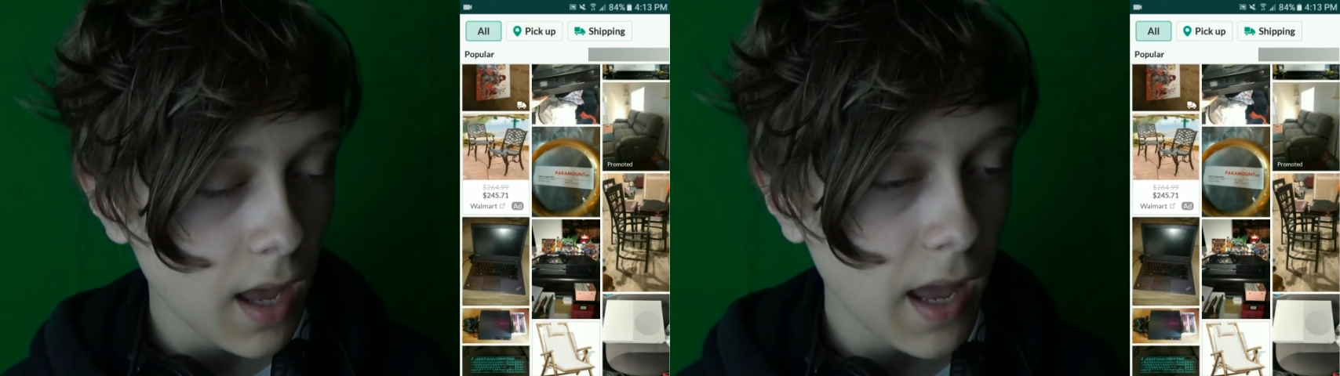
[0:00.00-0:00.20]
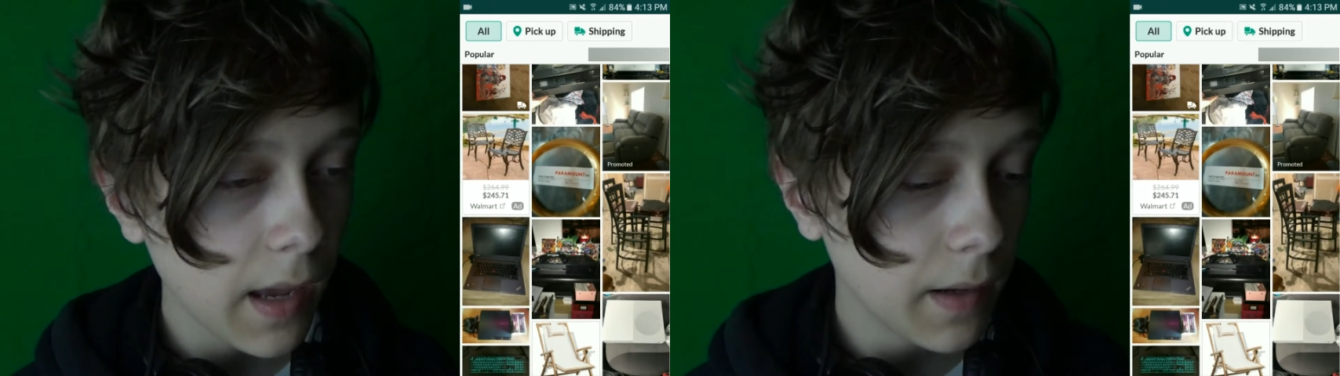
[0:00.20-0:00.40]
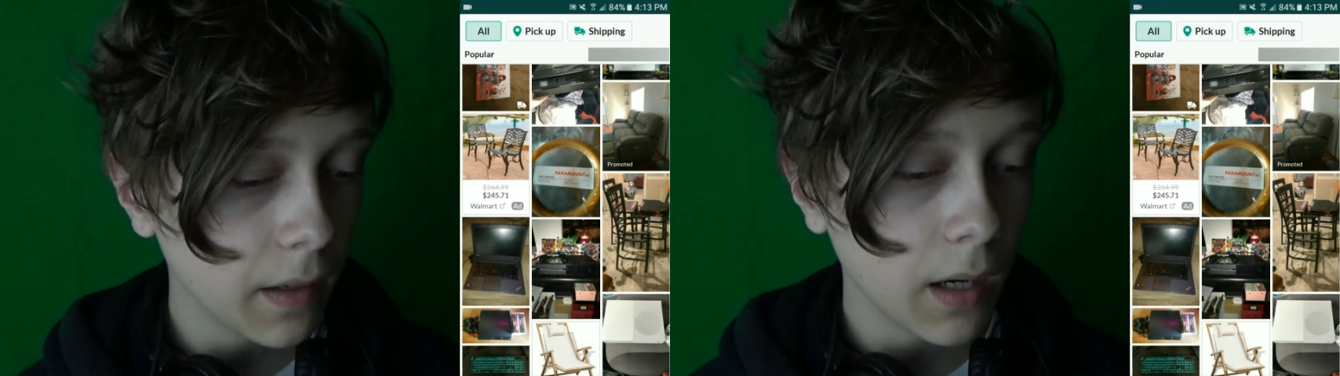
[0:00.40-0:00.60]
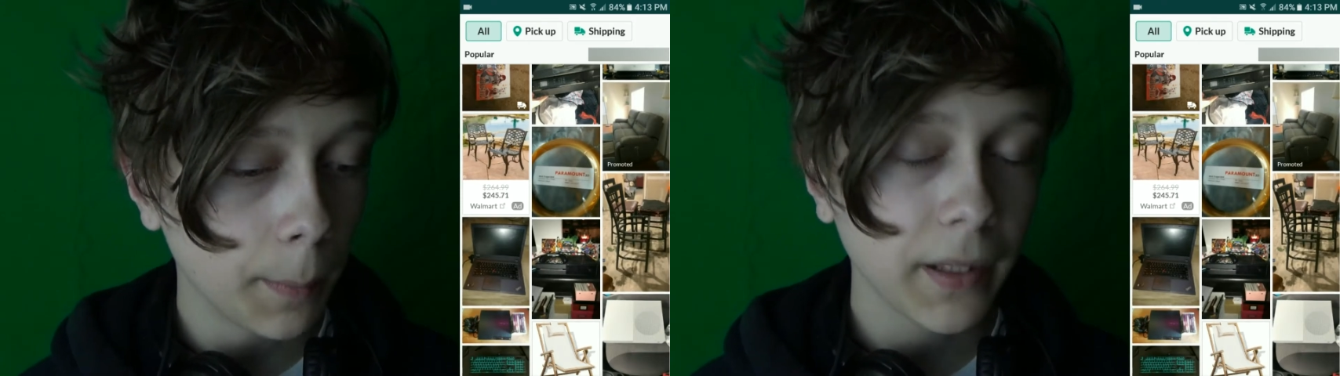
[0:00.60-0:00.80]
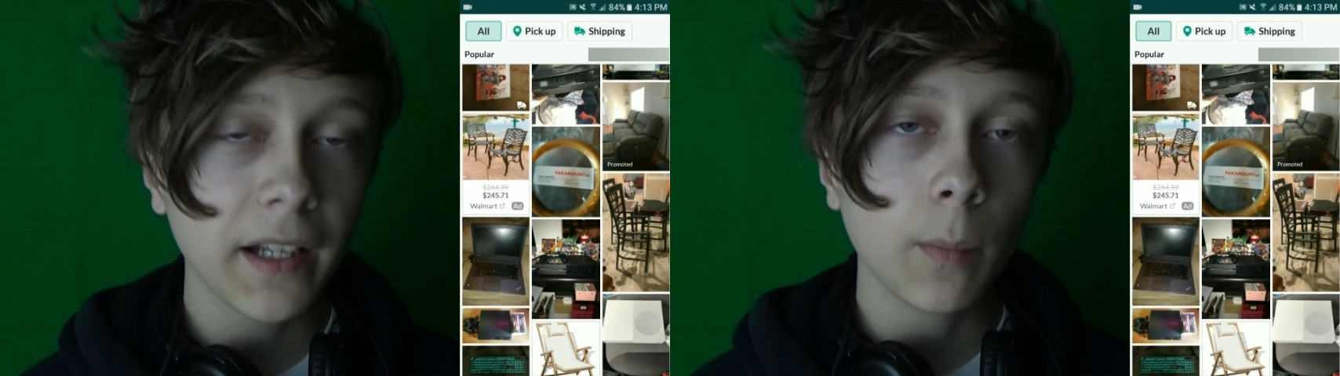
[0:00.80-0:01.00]
and
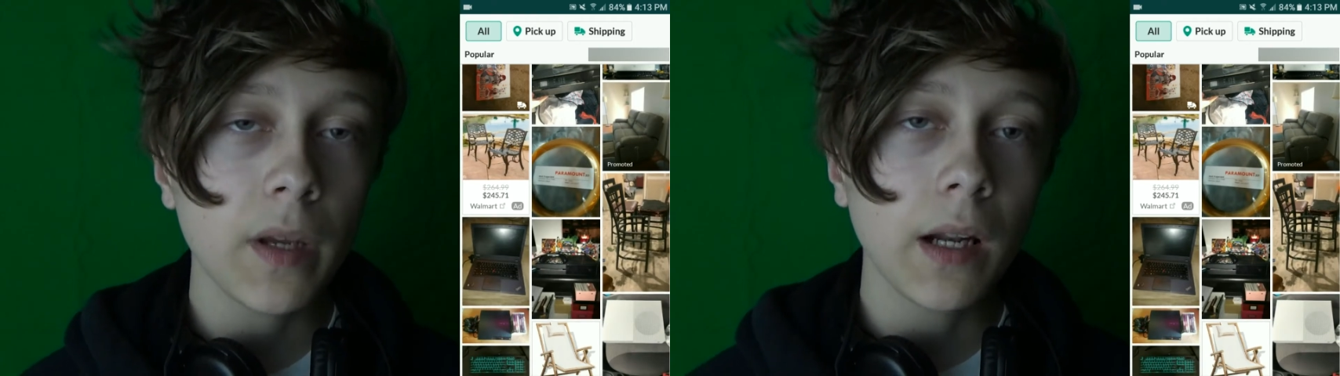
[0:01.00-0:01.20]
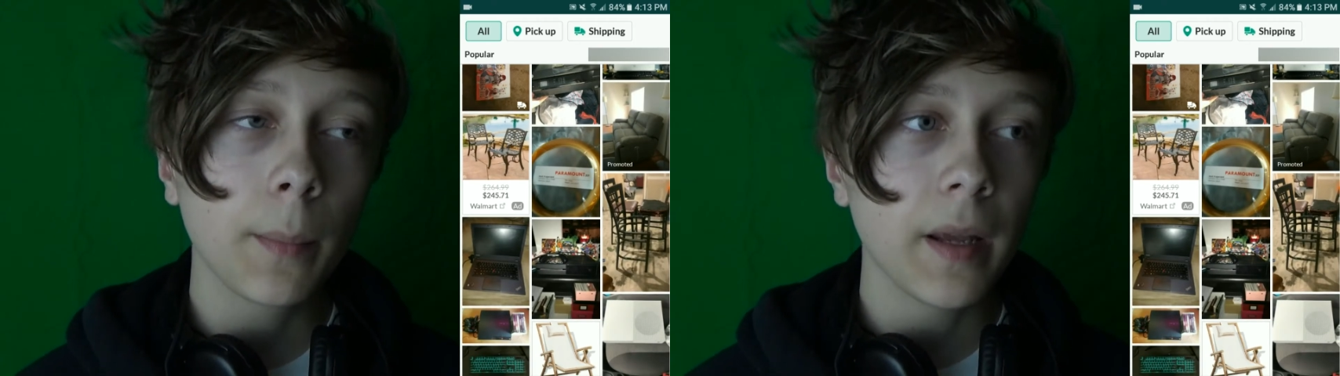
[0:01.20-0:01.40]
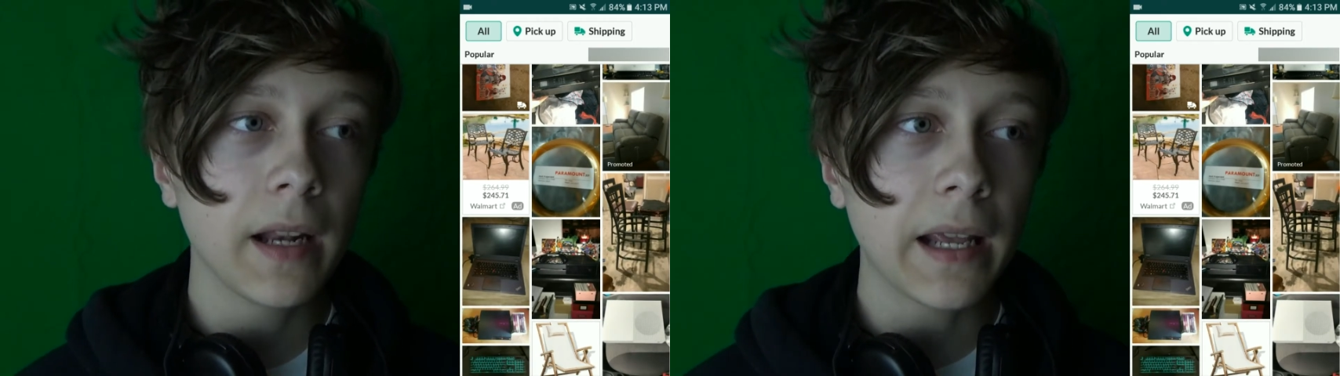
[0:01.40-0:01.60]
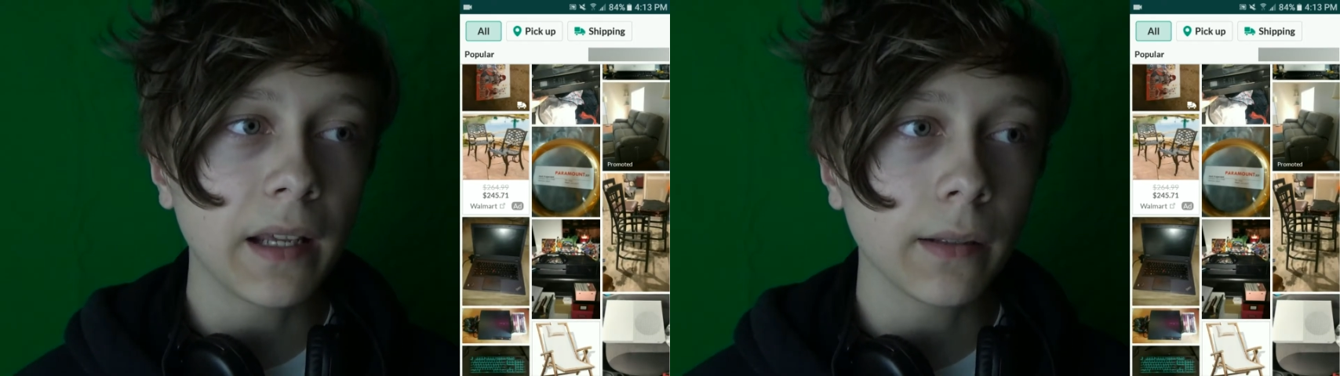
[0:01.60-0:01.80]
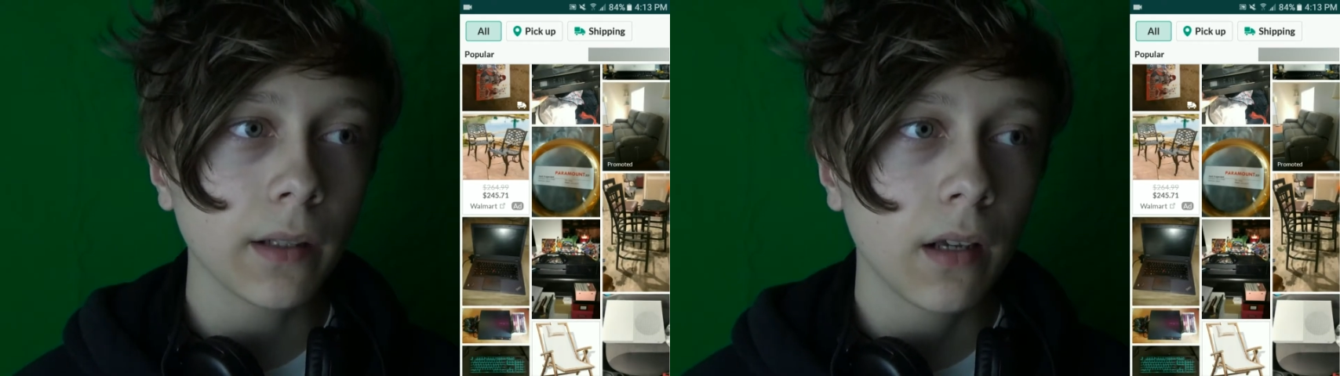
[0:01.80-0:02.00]
plan to meet up in
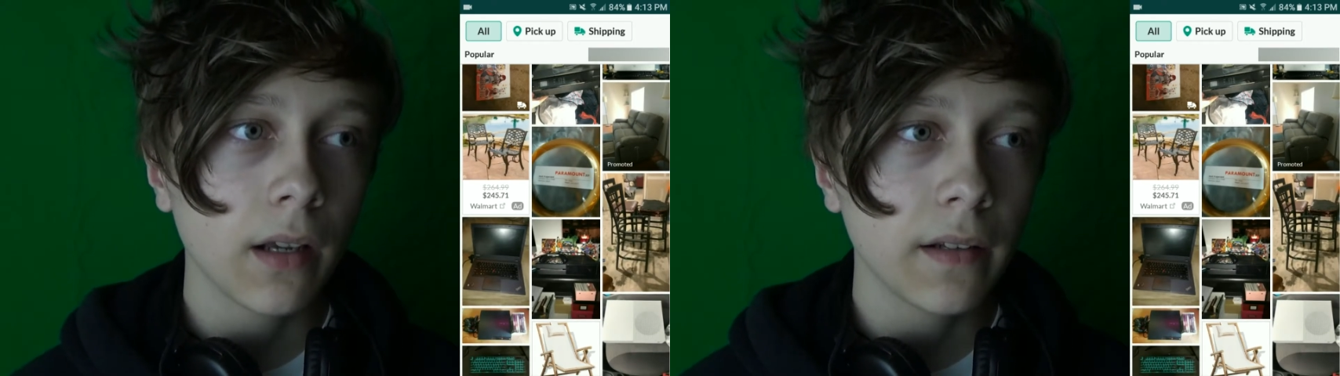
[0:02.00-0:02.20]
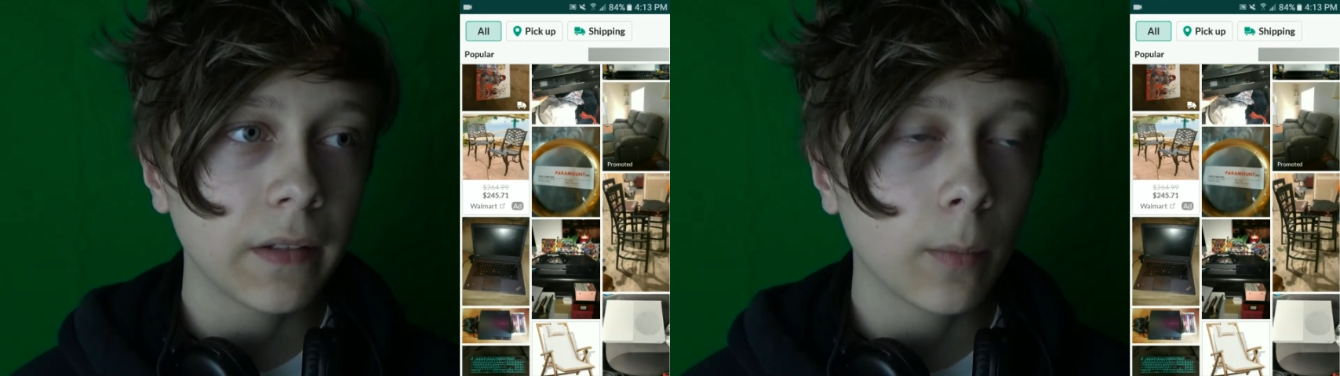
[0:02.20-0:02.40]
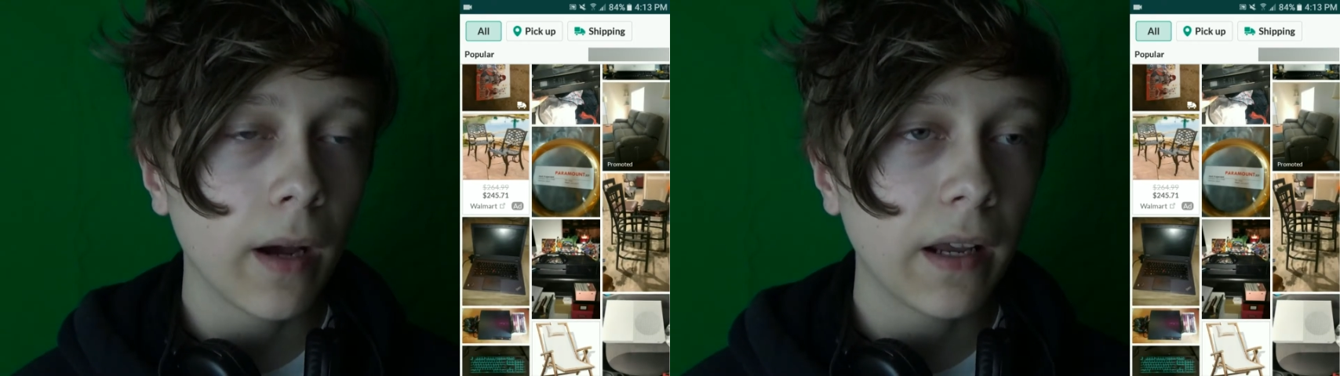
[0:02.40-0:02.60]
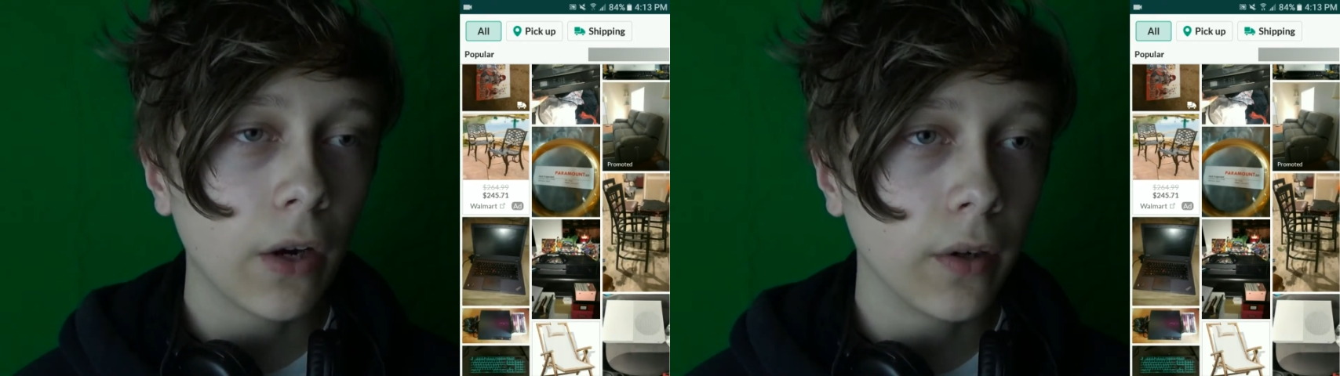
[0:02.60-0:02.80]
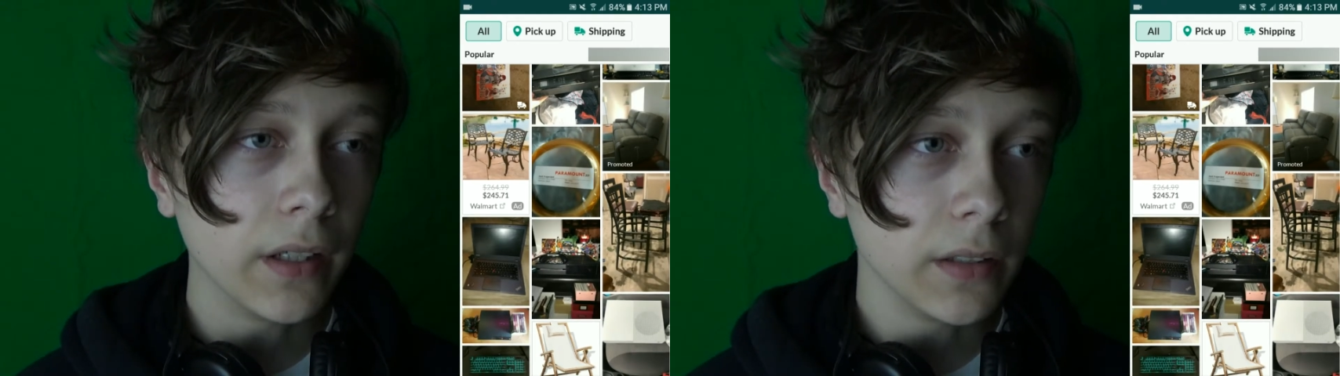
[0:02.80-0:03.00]
a nearby
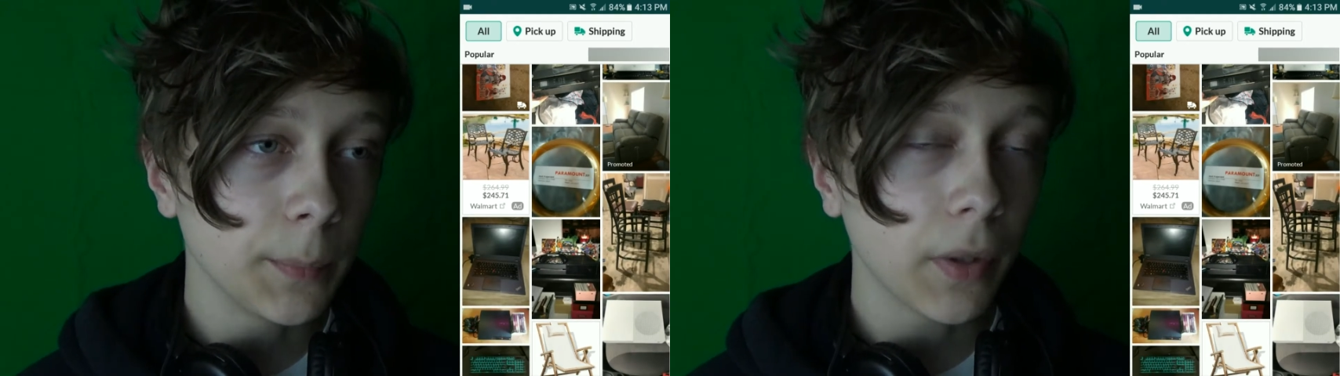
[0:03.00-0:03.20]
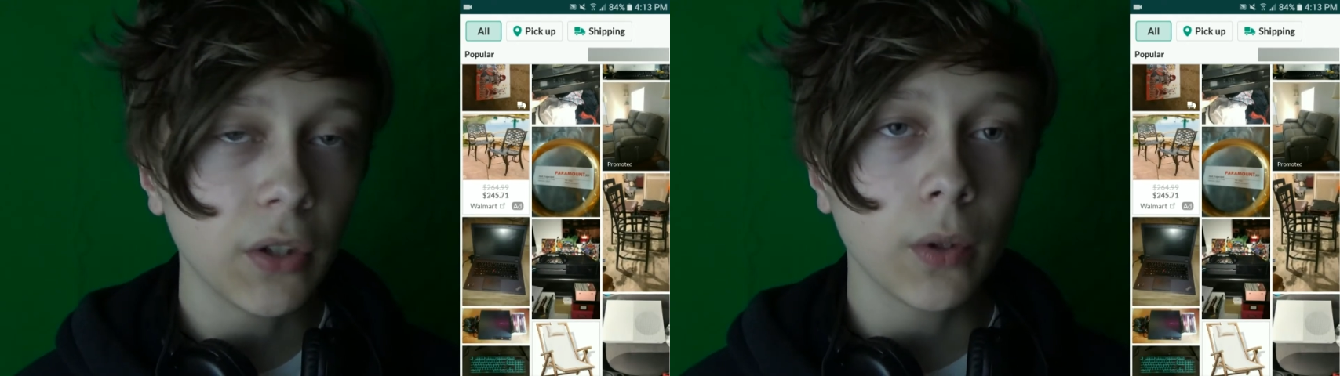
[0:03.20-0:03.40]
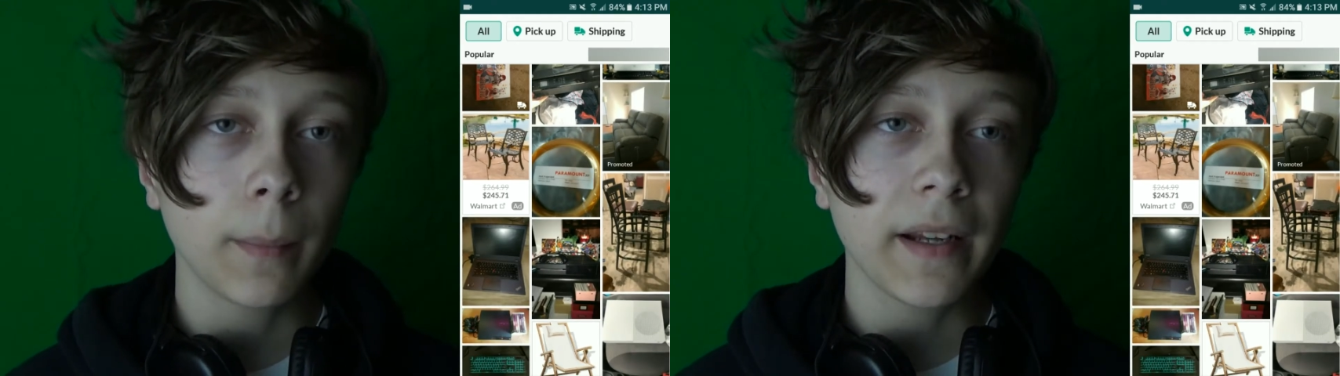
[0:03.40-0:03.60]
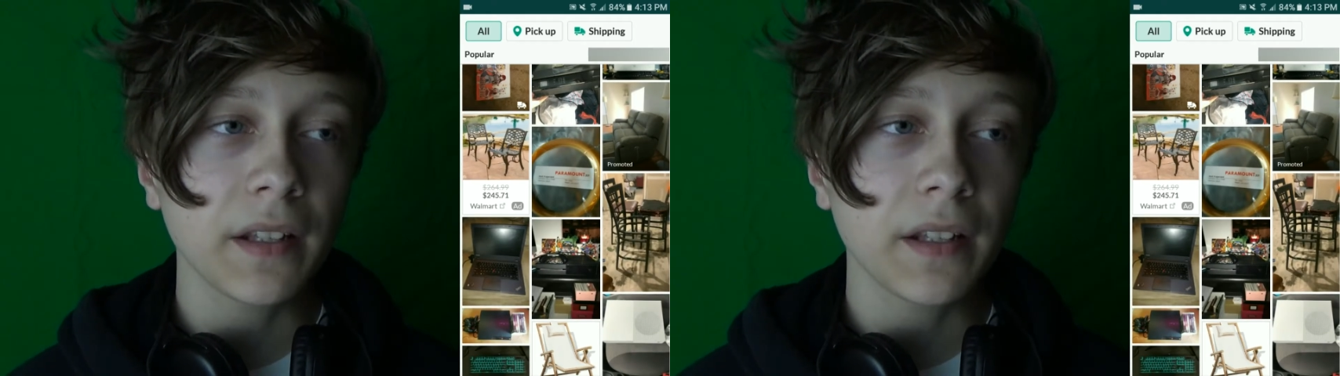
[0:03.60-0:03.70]
area. But you want to make